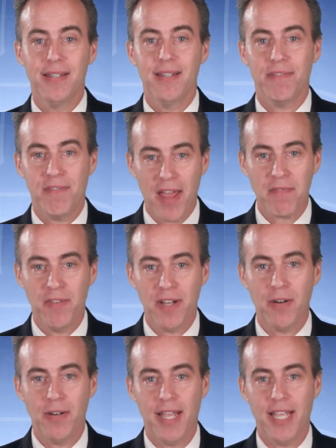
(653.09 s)
A fat
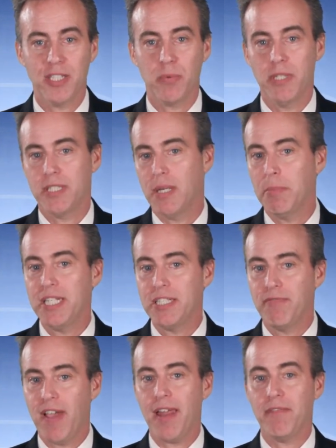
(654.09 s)
finger day is when somebody's
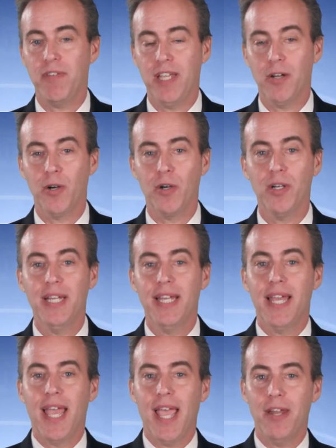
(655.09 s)
fat finger
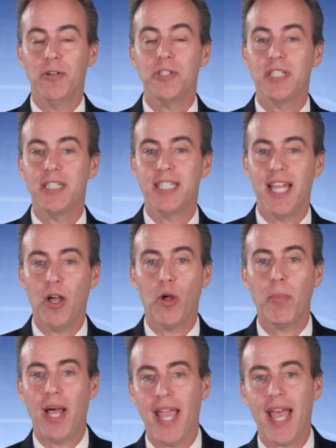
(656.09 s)
enters a cell
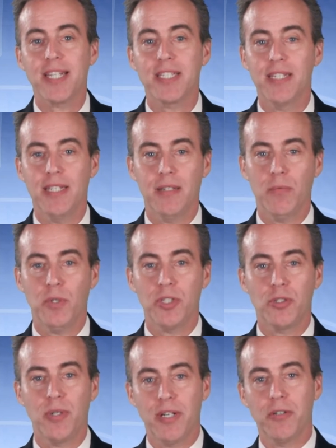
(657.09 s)
by accident,
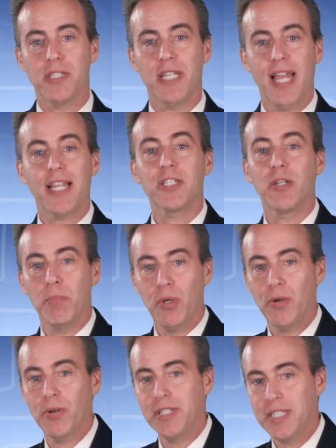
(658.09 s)
which triggers the next
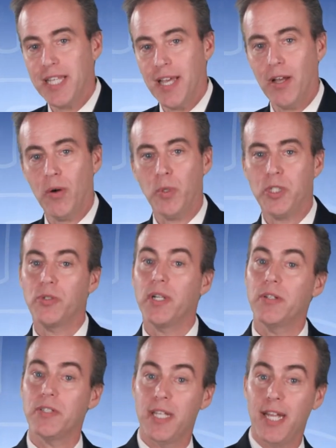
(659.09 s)
computer to sell, which
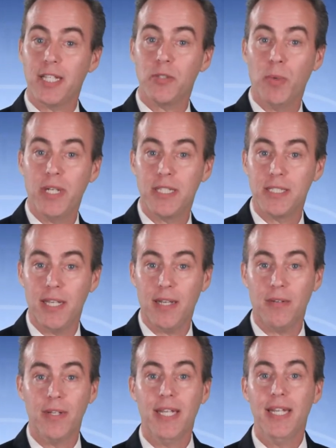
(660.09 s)
triggers the next one to
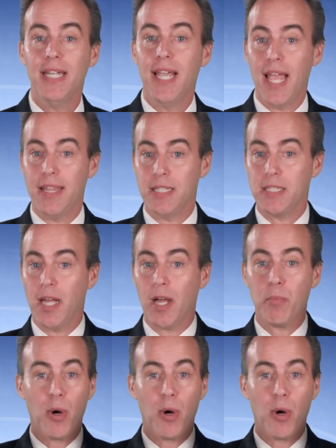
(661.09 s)
sell, and the stock